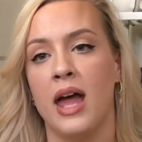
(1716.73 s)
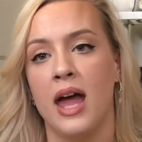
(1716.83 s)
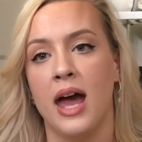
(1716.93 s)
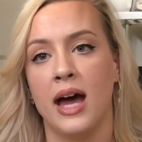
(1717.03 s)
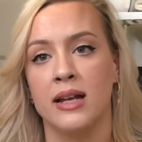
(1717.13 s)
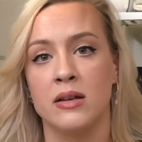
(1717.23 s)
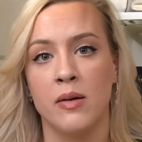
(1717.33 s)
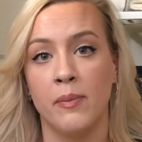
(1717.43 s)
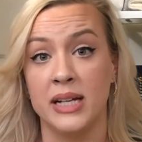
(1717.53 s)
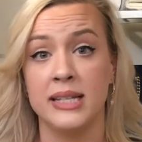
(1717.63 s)
And
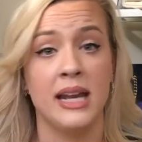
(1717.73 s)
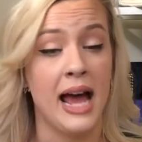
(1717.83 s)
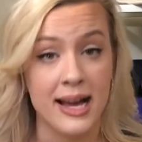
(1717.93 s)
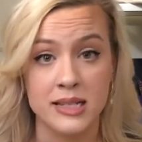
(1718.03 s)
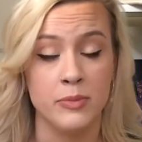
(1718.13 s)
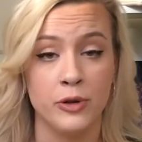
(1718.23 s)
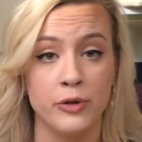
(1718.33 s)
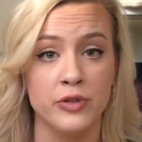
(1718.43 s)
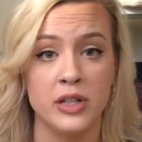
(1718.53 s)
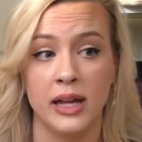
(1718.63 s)
my skin has
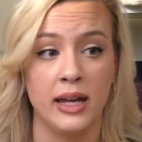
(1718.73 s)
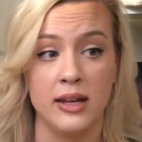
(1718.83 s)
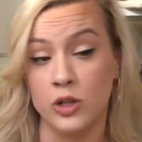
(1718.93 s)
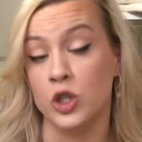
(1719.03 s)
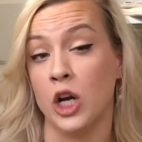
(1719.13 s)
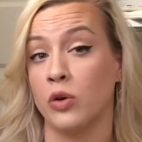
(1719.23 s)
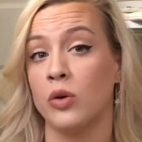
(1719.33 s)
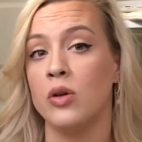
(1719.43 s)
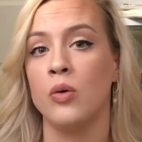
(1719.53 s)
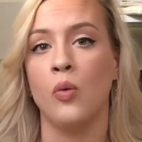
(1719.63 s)
improved, like in
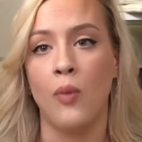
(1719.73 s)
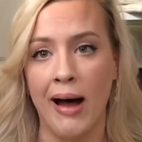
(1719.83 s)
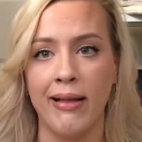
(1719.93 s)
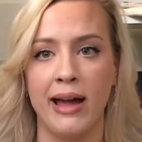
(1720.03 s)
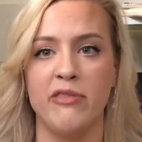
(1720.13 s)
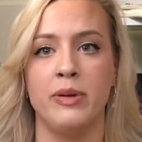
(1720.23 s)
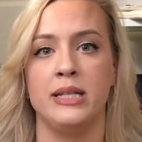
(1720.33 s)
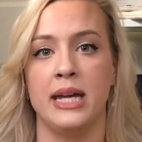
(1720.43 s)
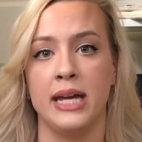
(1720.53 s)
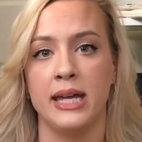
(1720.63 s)
general, while I've been
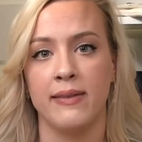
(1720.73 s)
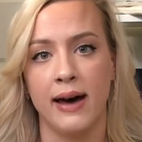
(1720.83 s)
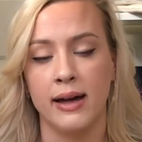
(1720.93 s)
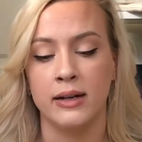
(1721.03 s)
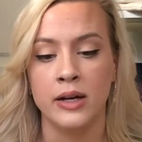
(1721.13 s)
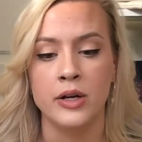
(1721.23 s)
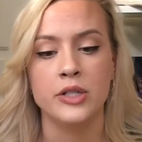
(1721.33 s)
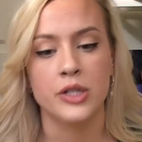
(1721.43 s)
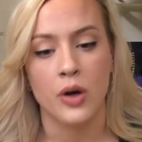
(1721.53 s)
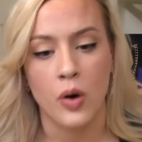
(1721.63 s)
taking that.
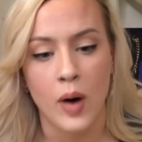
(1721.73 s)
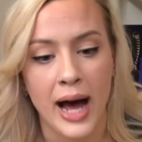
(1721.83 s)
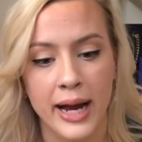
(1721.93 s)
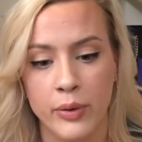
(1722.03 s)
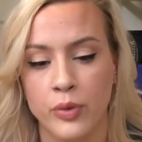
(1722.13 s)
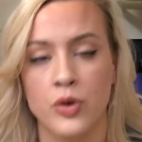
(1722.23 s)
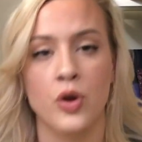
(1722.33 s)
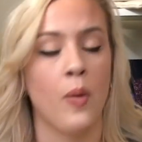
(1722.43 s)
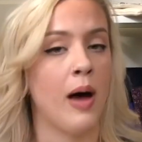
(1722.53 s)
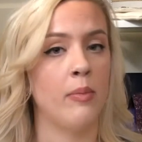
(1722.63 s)
So I don't
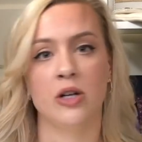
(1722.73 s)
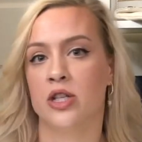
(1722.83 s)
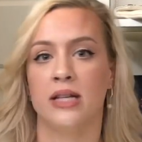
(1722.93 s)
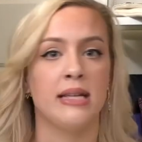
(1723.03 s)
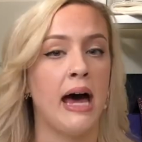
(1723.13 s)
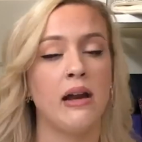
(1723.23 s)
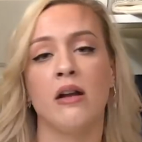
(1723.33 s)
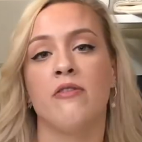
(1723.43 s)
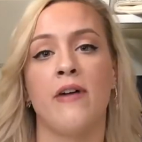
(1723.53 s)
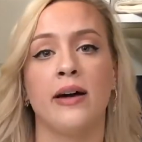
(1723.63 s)
know how much that's had an
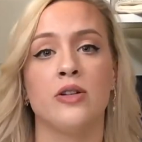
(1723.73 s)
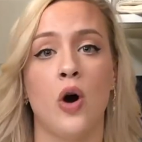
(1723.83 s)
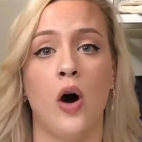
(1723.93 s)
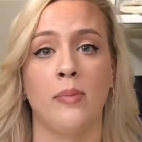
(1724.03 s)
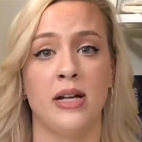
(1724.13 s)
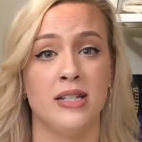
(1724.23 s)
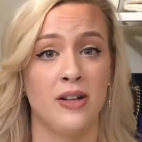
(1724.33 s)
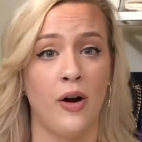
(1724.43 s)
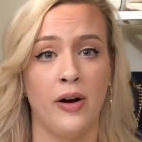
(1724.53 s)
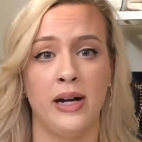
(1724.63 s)
effect on my
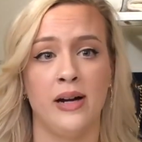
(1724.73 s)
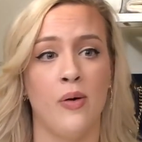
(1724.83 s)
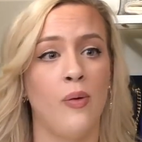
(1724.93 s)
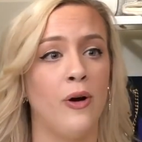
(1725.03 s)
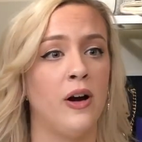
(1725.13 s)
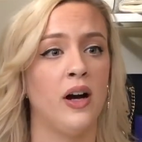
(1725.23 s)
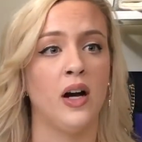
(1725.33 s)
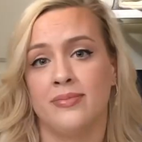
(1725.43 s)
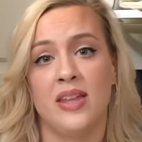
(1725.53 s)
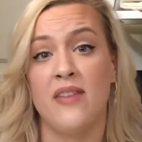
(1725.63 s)
scarring
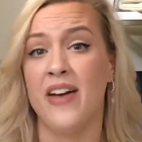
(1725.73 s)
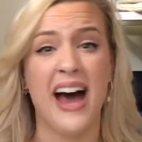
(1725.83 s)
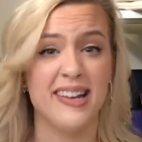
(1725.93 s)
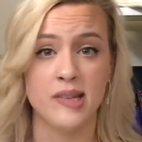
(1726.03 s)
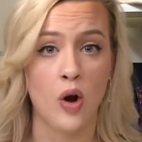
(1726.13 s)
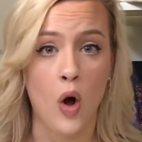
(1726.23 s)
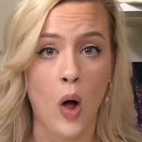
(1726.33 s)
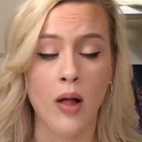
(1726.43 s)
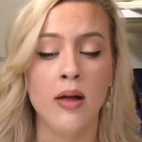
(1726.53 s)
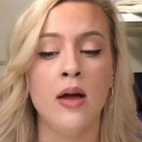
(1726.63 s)
or if it has at all.